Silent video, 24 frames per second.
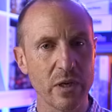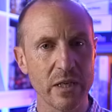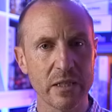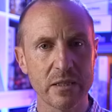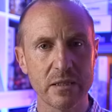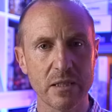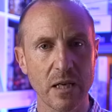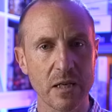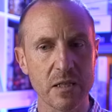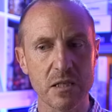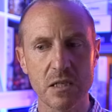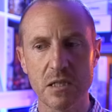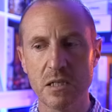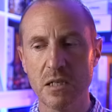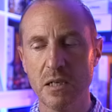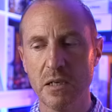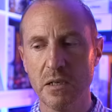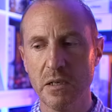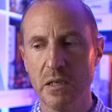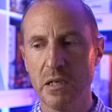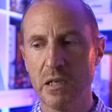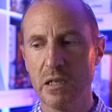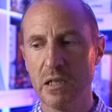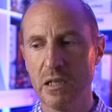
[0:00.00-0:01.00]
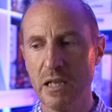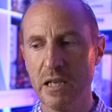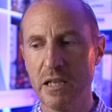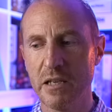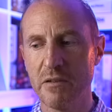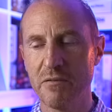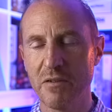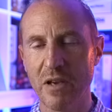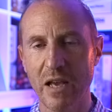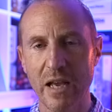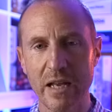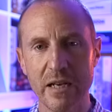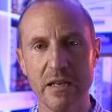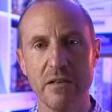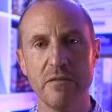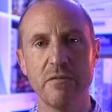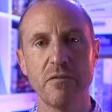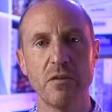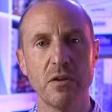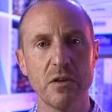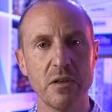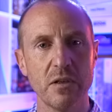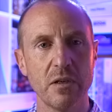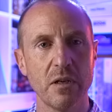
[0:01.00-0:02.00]
It doesn't leave
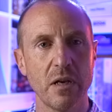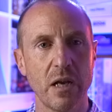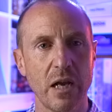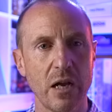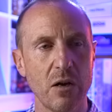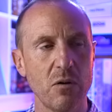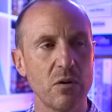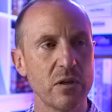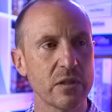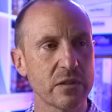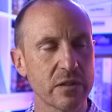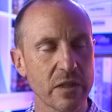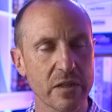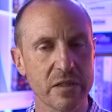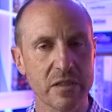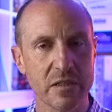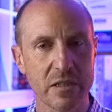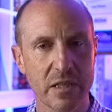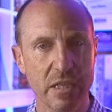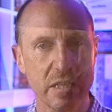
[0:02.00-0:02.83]
anything out, it doesn't